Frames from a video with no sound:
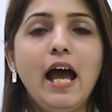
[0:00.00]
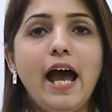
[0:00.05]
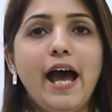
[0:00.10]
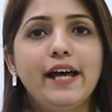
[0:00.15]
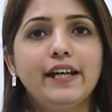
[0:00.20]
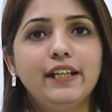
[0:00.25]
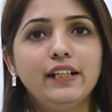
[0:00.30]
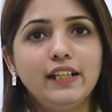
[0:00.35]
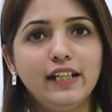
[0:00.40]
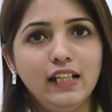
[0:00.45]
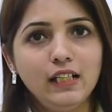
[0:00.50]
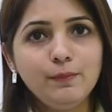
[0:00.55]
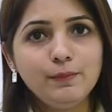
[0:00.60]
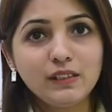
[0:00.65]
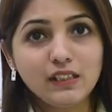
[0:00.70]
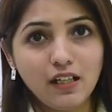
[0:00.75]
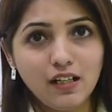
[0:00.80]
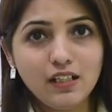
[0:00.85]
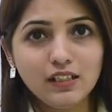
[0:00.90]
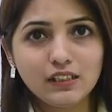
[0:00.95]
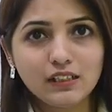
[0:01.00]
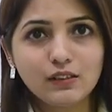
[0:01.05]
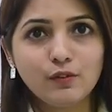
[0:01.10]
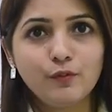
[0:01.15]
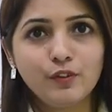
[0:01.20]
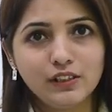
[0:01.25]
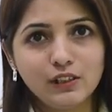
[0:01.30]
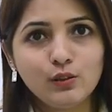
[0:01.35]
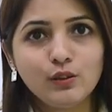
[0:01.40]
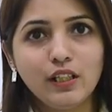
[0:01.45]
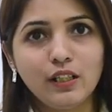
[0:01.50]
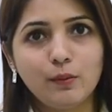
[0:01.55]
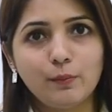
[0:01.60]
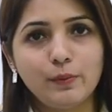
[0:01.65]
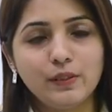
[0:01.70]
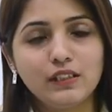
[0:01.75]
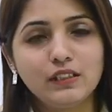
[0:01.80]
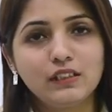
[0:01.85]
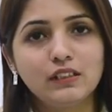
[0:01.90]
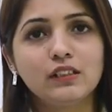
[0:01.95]
And it helps us
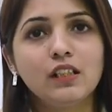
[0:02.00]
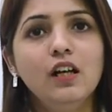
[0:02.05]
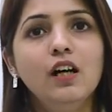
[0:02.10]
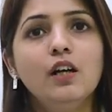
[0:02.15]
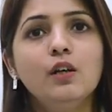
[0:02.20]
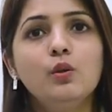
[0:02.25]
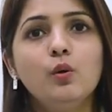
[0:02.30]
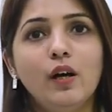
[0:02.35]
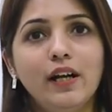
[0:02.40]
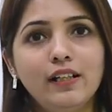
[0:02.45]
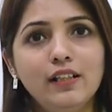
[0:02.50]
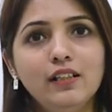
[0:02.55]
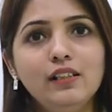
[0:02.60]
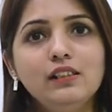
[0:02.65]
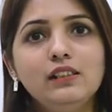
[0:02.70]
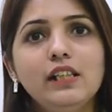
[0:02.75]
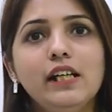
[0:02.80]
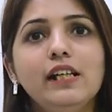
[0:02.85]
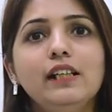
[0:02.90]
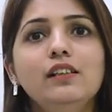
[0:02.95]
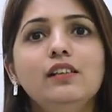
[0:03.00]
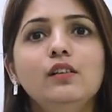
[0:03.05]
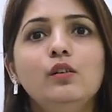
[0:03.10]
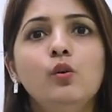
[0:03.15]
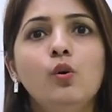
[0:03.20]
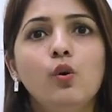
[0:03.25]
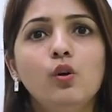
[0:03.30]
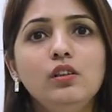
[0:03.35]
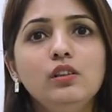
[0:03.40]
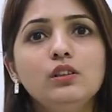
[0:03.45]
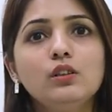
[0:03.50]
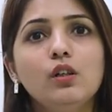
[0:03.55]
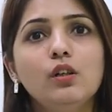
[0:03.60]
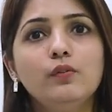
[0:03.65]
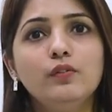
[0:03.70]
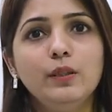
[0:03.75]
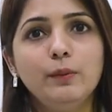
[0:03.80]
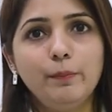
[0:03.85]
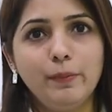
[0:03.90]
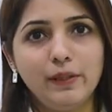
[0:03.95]
physiotherapists to understand the goals of the